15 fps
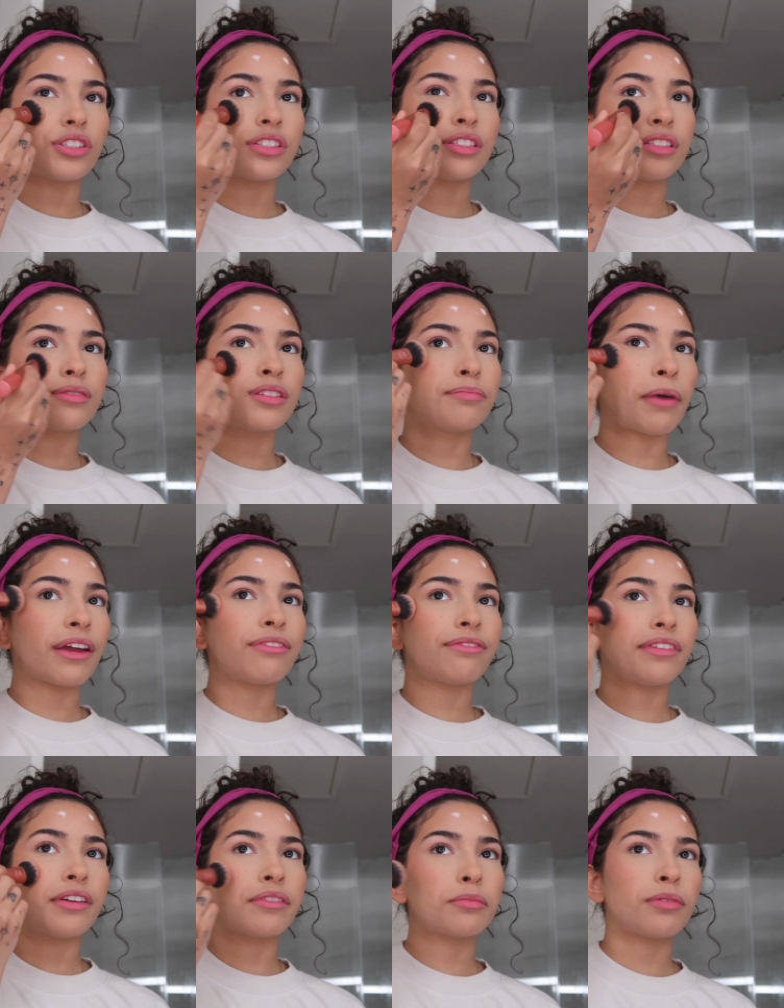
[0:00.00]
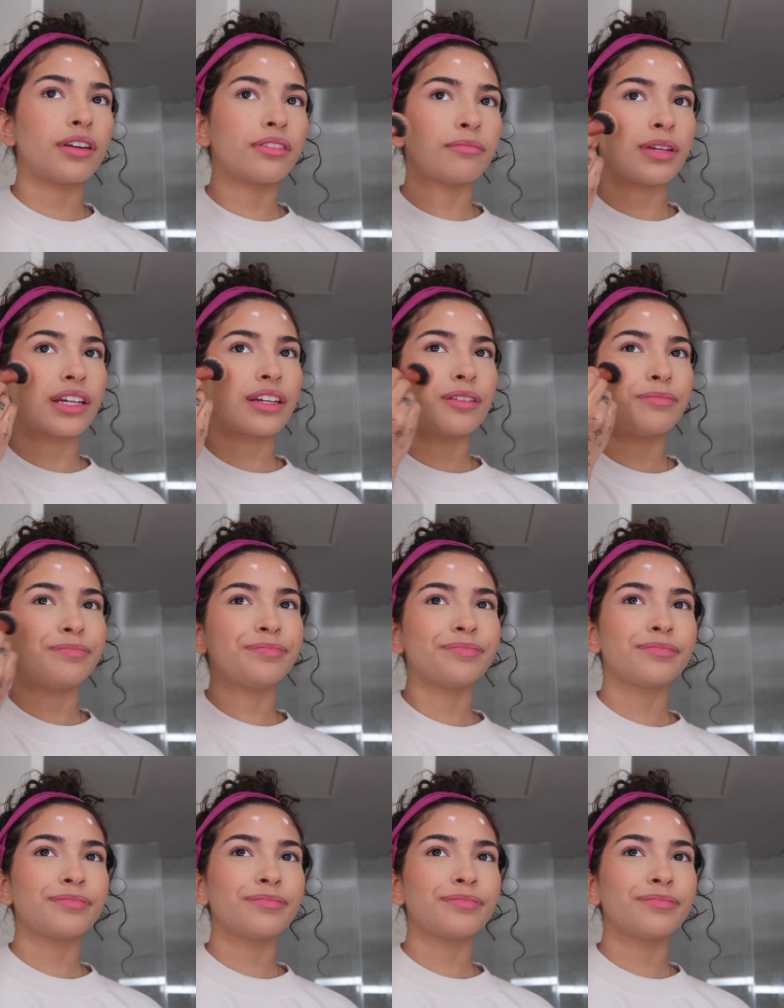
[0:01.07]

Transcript: It's my favorite part of makeup.